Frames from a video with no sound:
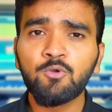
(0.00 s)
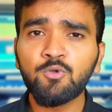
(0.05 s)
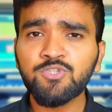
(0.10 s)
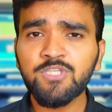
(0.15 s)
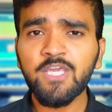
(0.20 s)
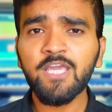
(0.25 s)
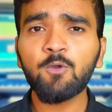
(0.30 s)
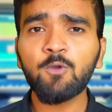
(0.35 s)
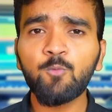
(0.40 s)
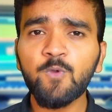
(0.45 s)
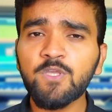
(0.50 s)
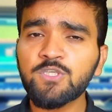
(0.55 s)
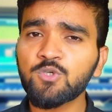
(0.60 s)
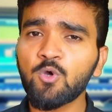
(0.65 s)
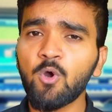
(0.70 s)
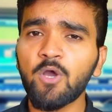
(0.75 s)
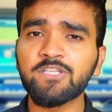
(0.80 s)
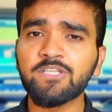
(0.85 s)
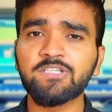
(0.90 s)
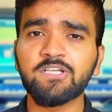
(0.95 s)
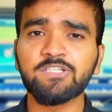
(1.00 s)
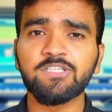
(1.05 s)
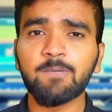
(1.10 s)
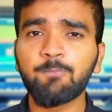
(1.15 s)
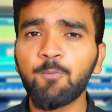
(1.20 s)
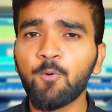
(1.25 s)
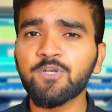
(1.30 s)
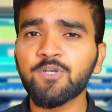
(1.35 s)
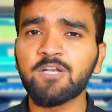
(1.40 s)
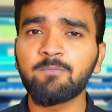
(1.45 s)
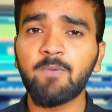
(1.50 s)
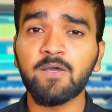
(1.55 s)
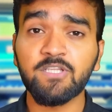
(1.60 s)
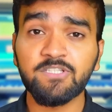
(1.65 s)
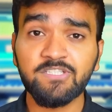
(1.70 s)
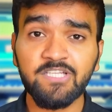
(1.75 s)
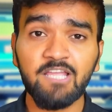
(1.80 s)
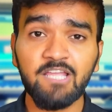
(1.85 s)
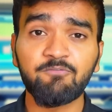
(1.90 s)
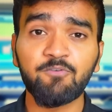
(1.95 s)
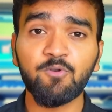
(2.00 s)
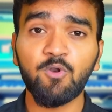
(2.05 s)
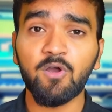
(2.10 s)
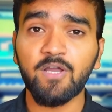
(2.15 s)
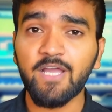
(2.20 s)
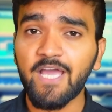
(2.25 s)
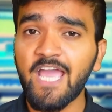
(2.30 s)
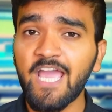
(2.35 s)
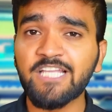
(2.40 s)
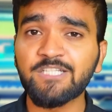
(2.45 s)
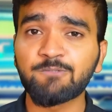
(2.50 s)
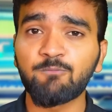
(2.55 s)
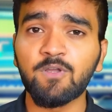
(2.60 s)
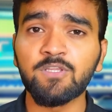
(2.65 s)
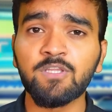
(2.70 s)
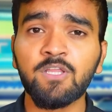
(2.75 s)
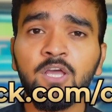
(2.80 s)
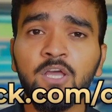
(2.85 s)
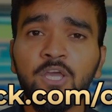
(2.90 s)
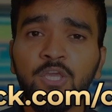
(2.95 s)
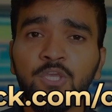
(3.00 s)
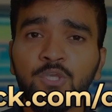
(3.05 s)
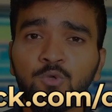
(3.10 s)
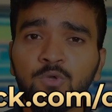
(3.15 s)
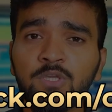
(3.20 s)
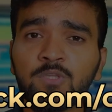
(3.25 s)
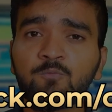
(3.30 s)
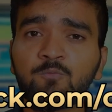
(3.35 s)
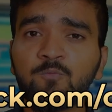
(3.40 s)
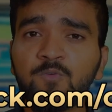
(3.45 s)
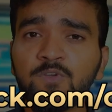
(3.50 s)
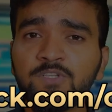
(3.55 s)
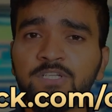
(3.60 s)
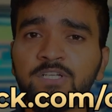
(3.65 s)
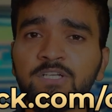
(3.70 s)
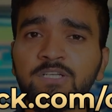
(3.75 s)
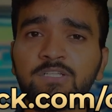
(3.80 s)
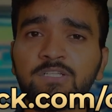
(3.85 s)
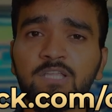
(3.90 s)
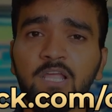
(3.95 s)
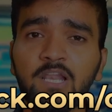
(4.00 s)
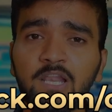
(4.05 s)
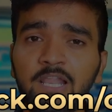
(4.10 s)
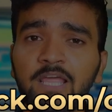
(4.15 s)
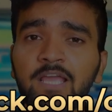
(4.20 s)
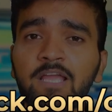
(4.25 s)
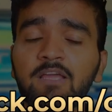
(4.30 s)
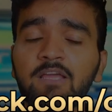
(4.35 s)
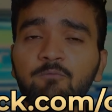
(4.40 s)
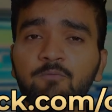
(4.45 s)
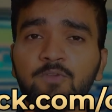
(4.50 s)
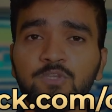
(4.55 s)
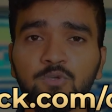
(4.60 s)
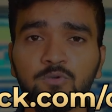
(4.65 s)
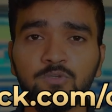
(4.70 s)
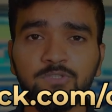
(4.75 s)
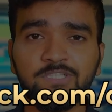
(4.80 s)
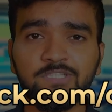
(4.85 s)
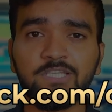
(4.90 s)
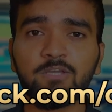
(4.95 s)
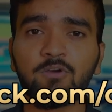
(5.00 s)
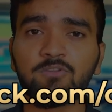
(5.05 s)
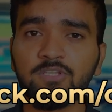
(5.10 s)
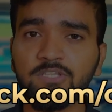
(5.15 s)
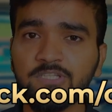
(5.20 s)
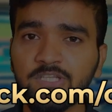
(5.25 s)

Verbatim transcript: To check which coins are supported by the Cypherock X1, you can visit the link which you see on the